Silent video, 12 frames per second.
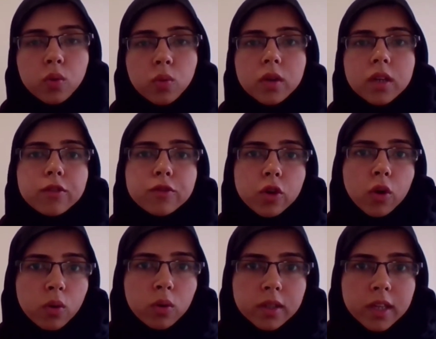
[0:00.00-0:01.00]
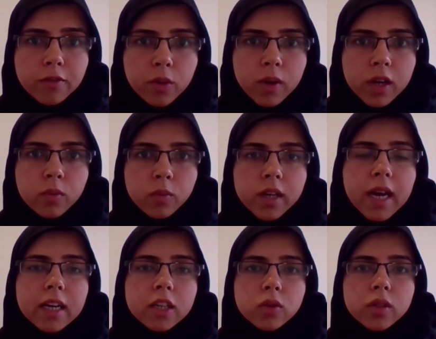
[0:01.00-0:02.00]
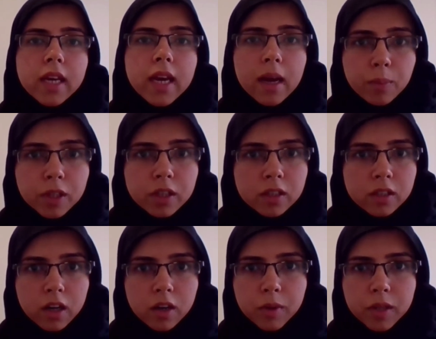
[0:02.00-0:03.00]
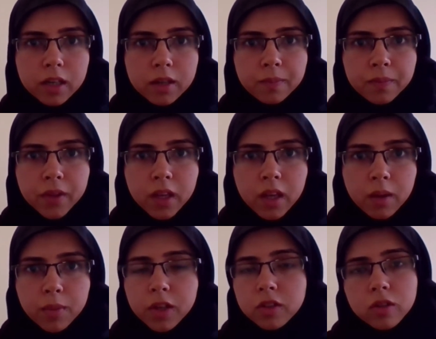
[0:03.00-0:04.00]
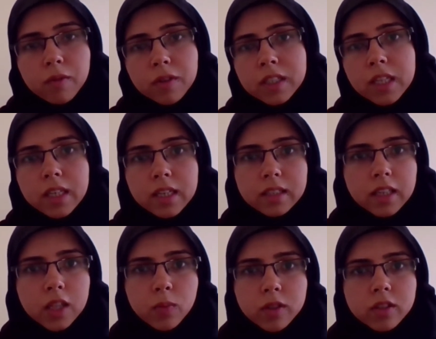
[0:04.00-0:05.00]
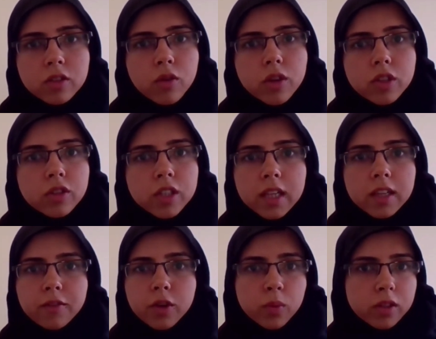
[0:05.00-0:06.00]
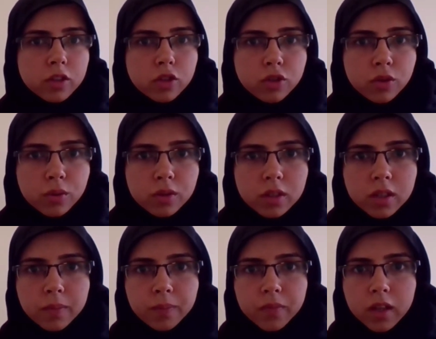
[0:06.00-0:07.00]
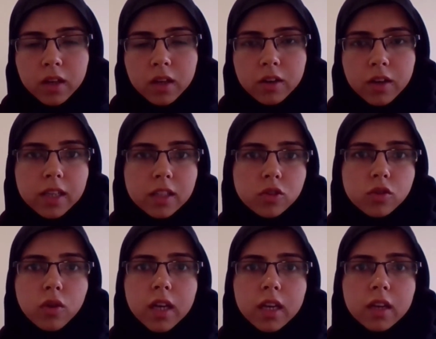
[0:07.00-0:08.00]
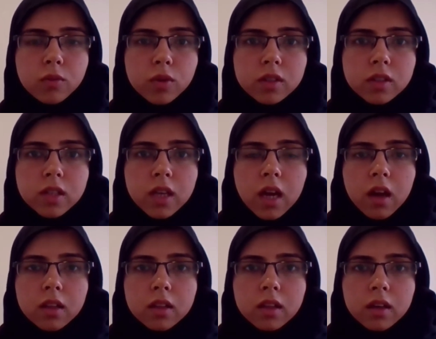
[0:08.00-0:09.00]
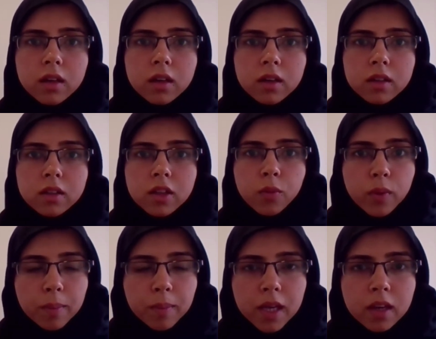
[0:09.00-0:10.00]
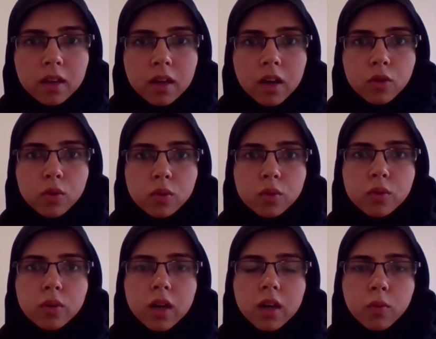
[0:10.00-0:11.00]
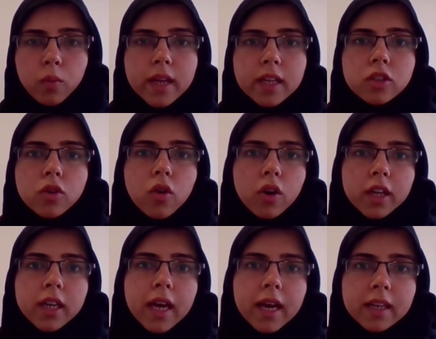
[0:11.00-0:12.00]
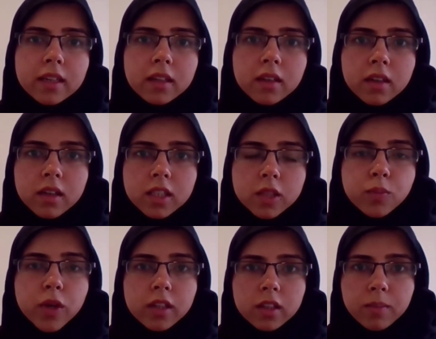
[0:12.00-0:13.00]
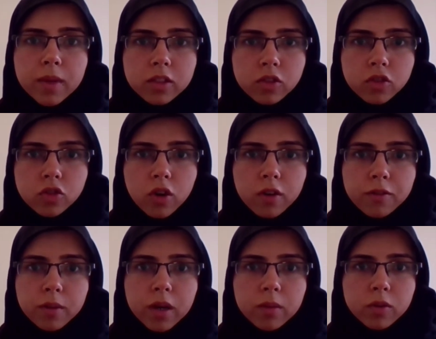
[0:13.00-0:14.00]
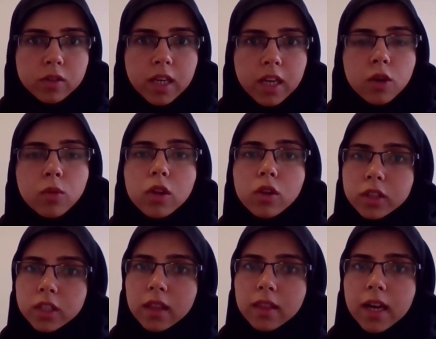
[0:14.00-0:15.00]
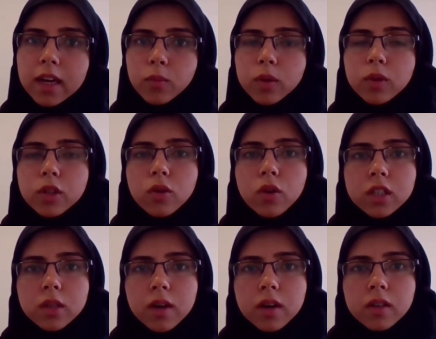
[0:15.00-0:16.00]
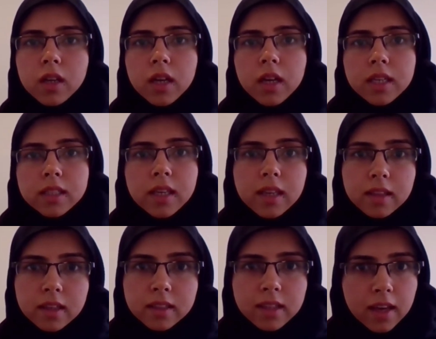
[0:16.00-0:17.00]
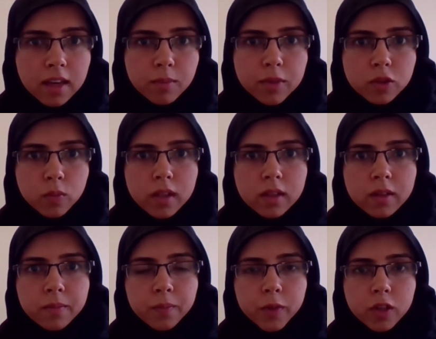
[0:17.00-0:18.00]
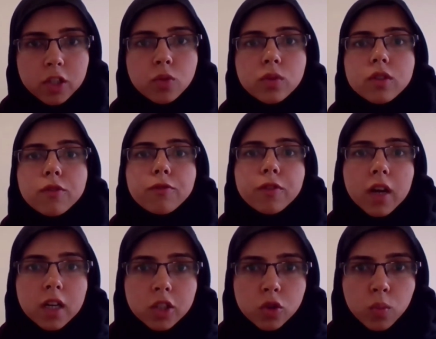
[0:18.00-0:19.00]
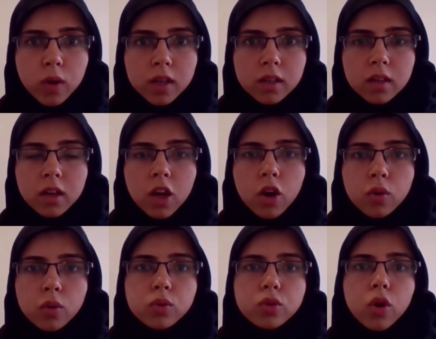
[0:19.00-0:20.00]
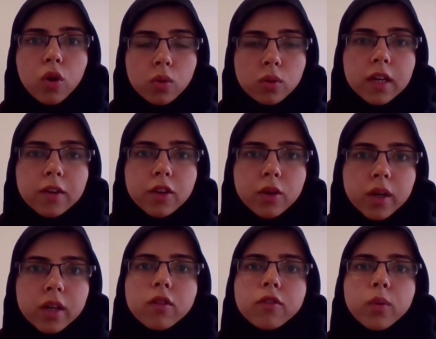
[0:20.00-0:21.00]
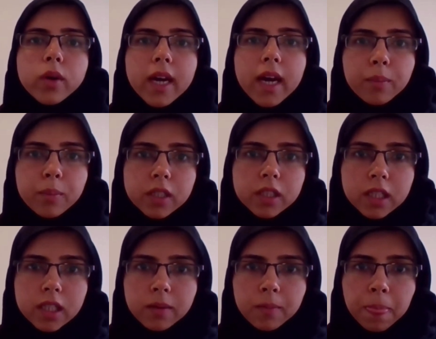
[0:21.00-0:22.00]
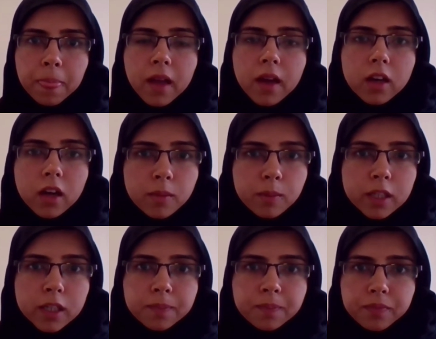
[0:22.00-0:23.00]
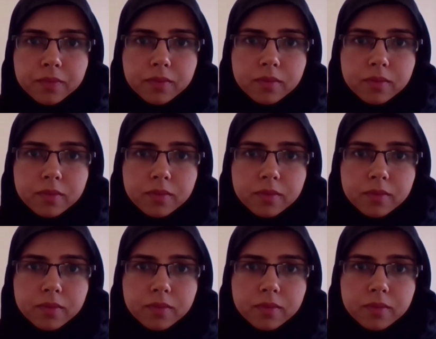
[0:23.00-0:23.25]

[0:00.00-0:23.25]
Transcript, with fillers: who would have told everyone what actually happened in Karbala? Because obviously Yazid wasn't going to tell everyone the truth, right? So it was the, the women who went on and spread the message of Imam Hussein. And we looked at that when we talked about Sayyida Zainab as well, right? She was the first one who told everyone of what happened in Karbala.